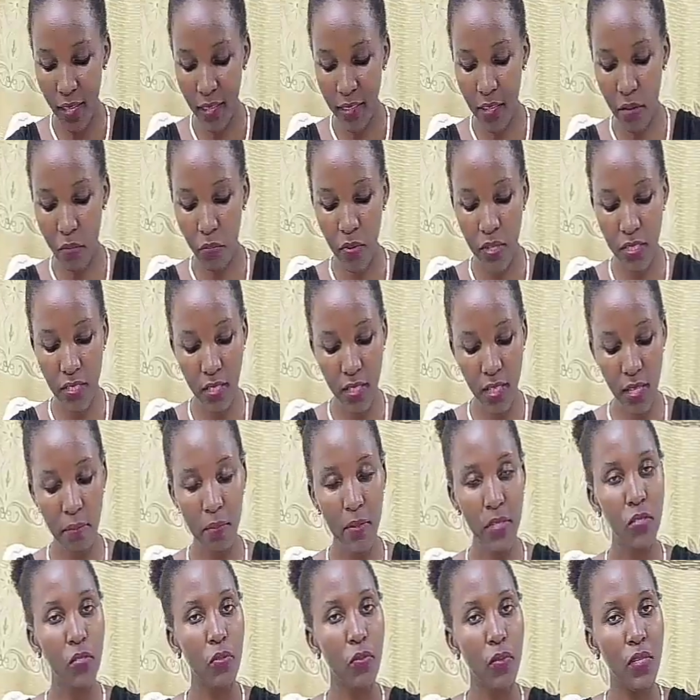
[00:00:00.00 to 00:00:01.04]
The reason
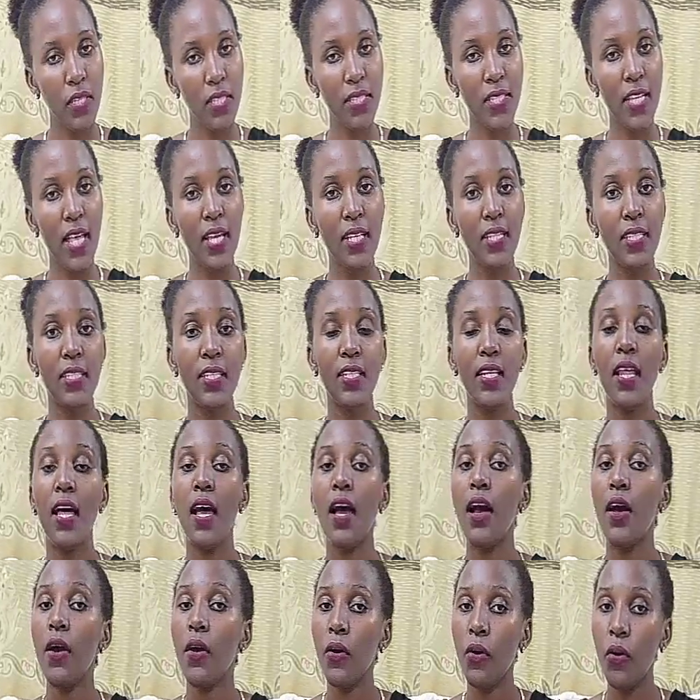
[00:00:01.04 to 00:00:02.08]
number 2 is that
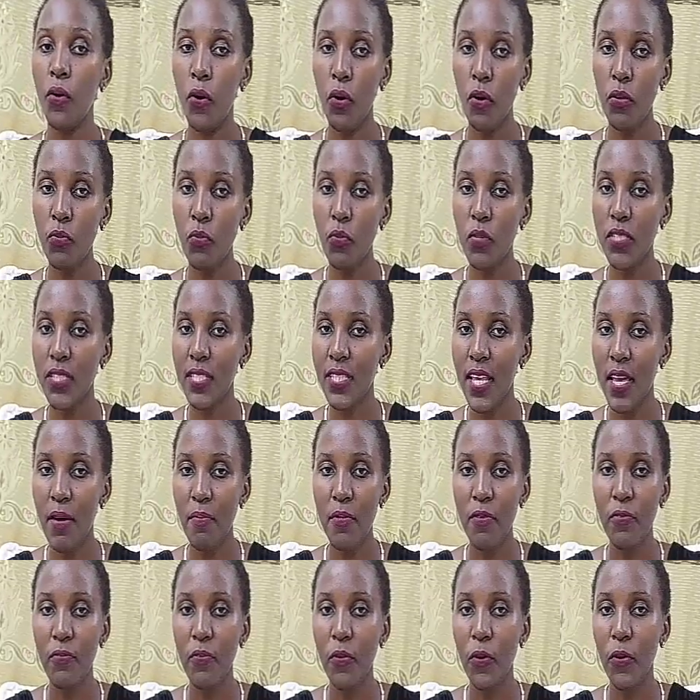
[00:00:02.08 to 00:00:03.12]
God was there
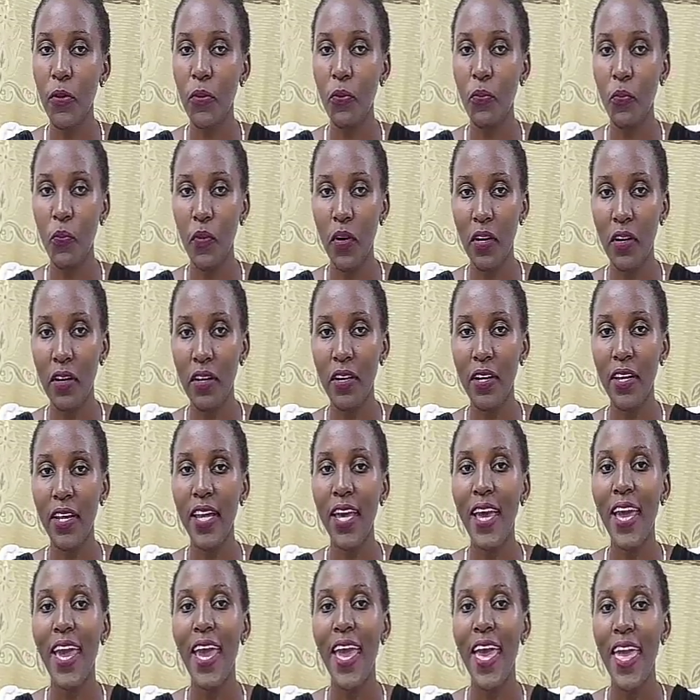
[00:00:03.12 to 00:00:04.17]
before you were.
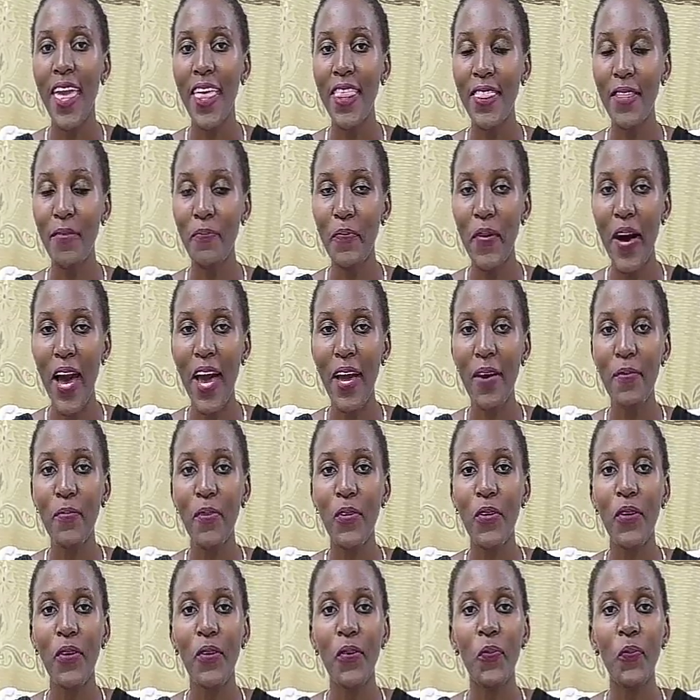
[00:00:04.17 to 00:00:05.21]
In the
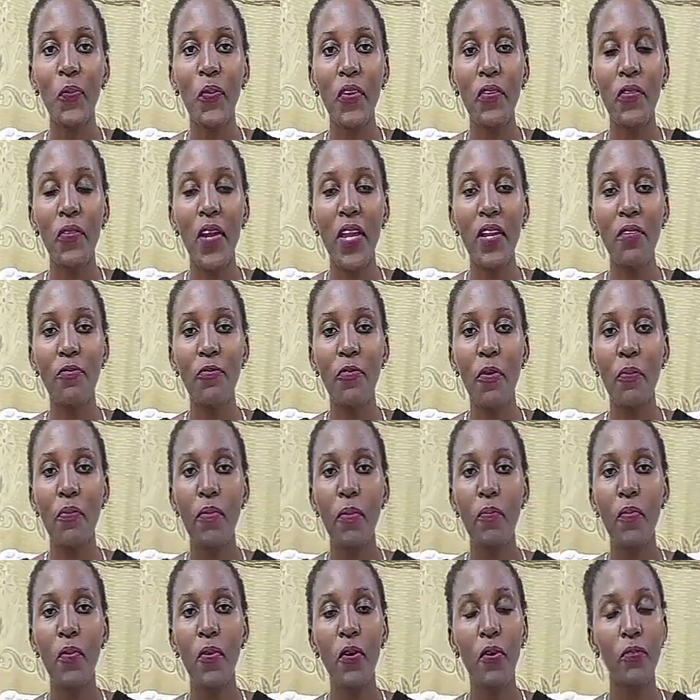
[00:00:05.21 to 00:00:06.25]
Bible, we read from
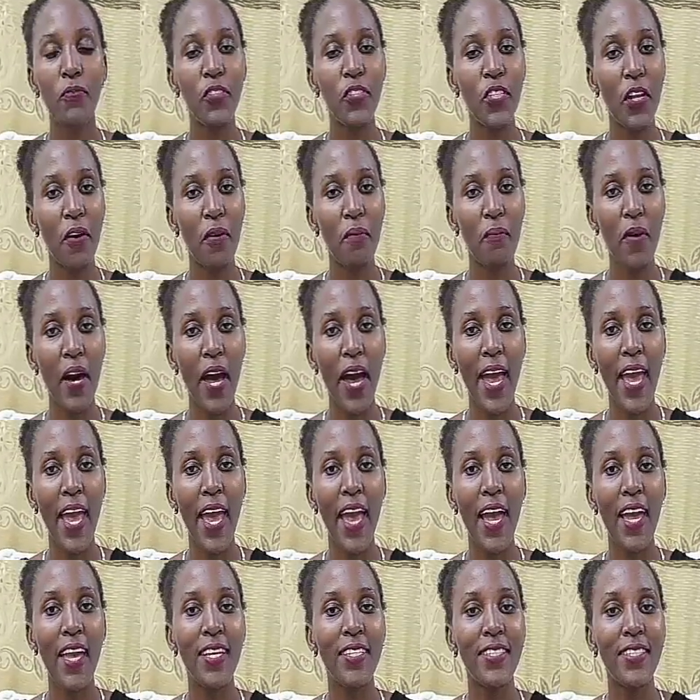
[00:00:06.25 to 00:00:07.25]
the book of Jeremiah.